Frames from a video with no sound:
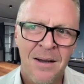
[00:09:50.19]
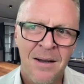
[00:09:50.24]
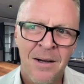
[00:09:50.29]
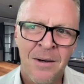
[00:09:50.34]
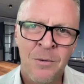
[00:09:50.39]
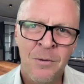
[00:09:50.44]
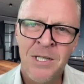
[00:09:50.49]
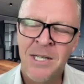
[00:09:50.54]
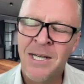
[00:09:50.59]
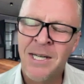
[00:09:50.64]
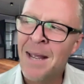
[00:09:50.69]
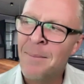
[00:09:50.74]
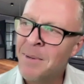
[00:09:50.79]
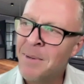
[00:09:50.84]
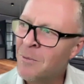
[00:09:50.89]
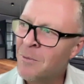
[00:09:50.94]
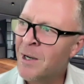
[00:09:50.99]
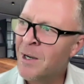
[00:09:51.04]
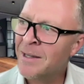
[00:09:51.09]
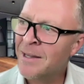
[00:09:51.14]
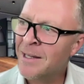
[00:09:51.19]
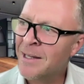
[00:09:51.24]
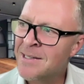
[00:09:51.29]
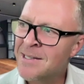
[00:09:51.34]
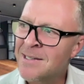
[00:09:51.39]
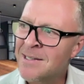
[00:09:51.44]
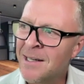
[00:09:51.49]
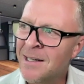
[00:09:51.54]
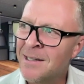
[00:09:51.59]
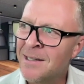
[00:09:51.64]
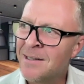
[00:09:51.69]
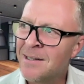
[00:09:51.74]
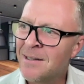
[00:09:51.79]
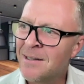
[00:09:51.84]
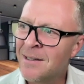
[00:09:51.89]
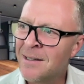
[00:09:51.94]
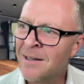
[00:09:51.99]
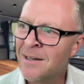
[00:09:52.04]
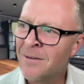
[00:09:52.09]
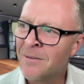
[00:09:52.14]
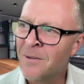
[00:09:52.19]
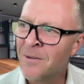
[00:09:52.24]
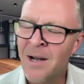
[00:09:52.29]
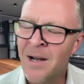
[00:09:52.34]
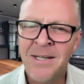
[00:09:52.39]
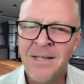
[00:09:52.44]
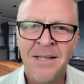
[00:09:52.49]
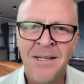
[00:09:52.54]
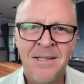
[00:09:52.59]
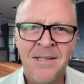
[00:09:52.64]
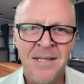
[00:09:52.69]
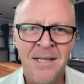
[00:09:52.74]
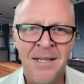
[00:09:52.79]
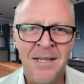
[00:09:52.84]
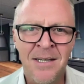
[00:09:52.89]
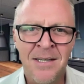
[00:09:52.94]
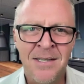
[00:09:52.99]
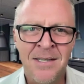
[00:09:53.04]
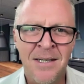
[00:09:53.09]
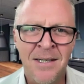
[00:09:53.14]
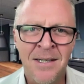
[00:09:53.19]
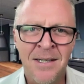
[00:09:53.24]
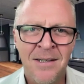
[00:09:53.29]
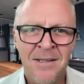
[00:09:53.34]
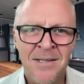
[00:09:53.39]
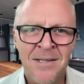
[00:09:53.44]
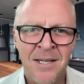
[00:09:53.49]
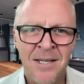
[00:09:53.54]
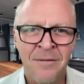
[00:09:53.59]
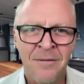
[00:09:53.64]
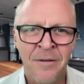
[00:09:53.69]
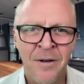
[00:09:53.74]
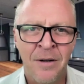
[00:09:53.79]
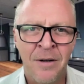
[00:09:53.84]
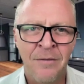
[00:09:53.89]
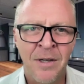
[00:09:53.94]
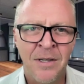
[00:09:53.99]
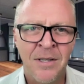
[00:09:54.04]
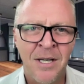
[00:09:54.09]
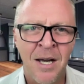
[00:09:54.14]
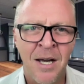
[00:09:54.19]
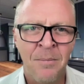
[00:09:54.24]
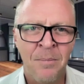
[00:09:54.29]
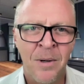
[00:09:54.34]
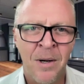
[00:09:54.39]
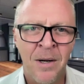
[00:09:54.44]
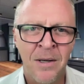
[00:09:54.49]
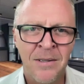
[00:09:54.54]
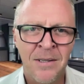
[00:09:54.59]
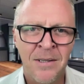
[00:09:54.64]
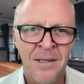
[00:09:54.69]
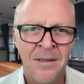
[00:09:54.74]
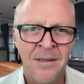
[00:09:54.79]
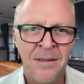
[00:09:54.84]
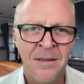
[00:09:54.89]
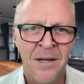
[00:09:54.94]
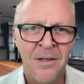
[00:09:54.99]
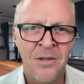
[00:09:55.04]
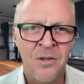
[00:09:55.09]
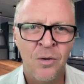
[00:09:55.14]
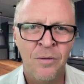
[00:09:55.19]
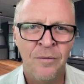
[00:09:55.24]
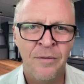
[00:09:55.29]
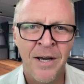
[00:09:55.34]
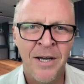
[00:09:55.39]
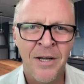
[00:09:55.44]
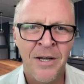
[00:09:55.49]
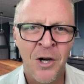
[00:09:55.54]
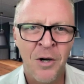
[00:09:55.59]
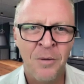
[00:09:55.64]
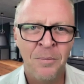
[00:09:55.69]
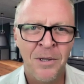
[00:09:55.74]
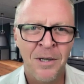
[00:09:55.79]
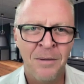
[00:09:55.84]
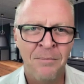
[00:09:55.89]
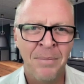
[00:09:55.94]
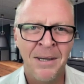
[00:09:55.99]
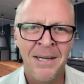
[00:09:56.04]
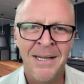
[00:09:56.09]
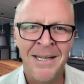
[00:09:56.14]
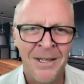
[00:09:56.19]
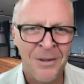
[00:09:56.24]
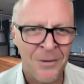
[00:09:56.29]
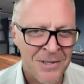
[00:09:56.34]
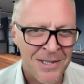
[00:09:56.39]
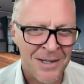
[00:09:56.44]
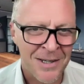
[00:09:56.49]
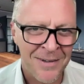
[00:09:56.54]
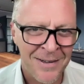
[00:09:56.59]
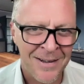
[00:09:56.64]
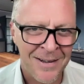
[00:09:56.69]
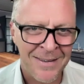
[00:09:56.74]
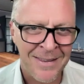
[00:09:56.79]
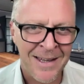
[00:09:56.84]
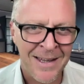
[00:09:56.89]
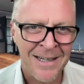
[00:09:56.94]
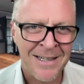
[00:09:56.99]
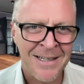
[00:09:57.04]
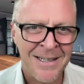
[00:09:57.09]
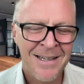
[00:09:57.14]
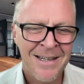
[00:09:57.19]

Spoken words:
Was it Hemingway that said, writing is easy, sit in front of the typewriter and cut your vein open and bleed, or something like that?